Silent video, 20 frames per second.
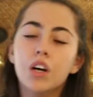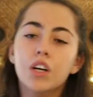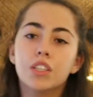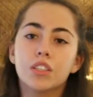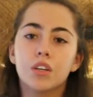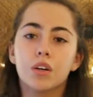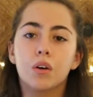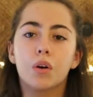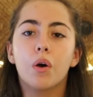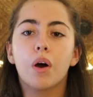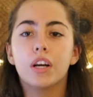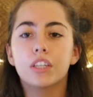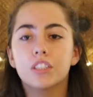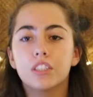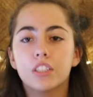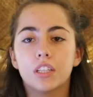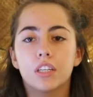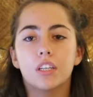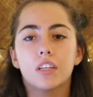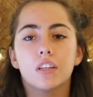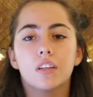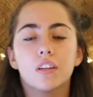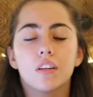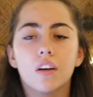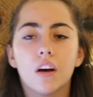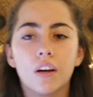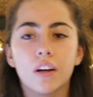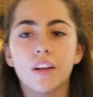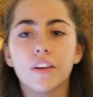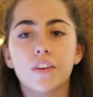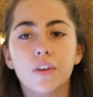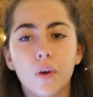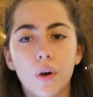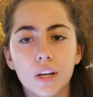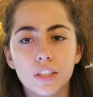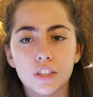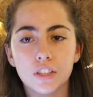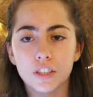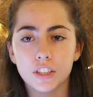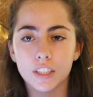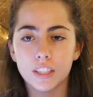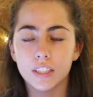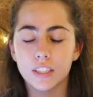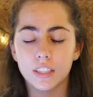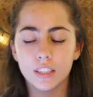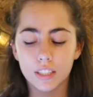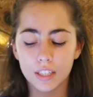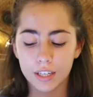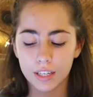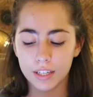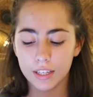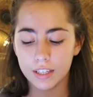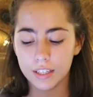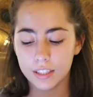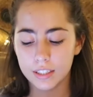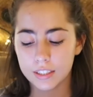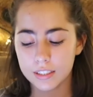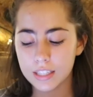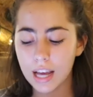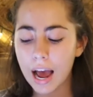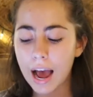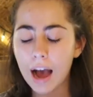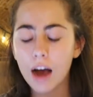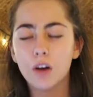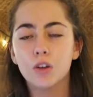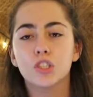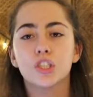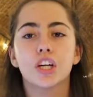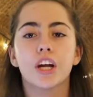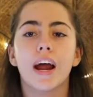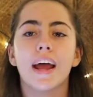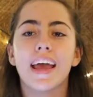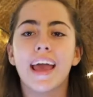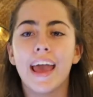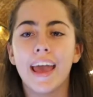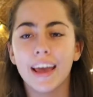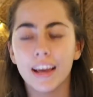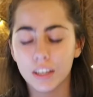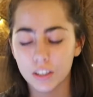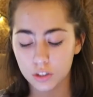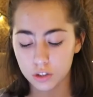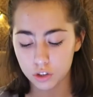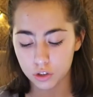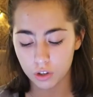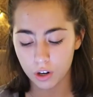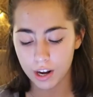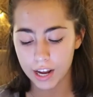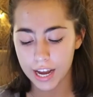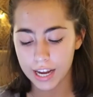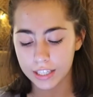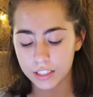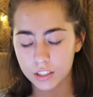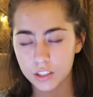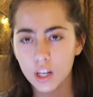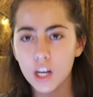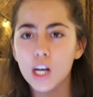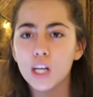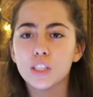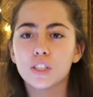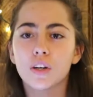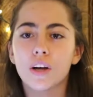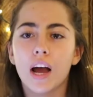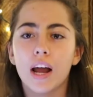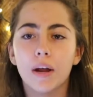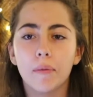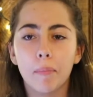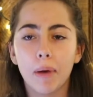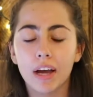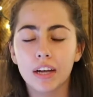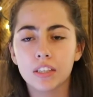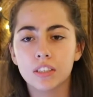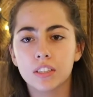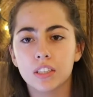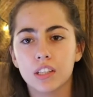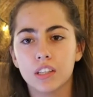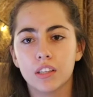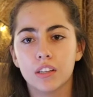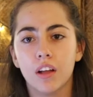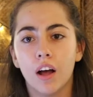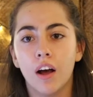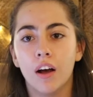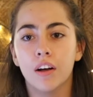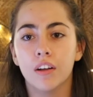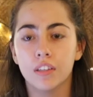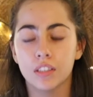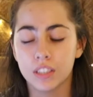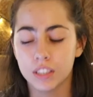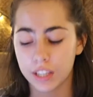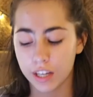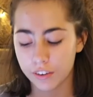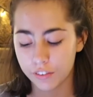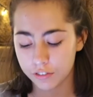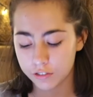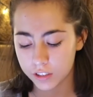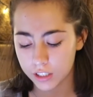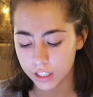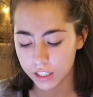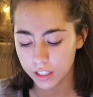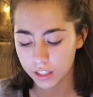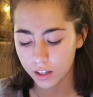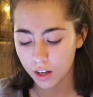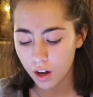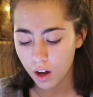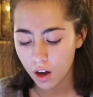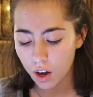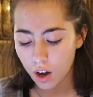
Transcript: So another question is, how should I handle dry ice? So kind of back to safety,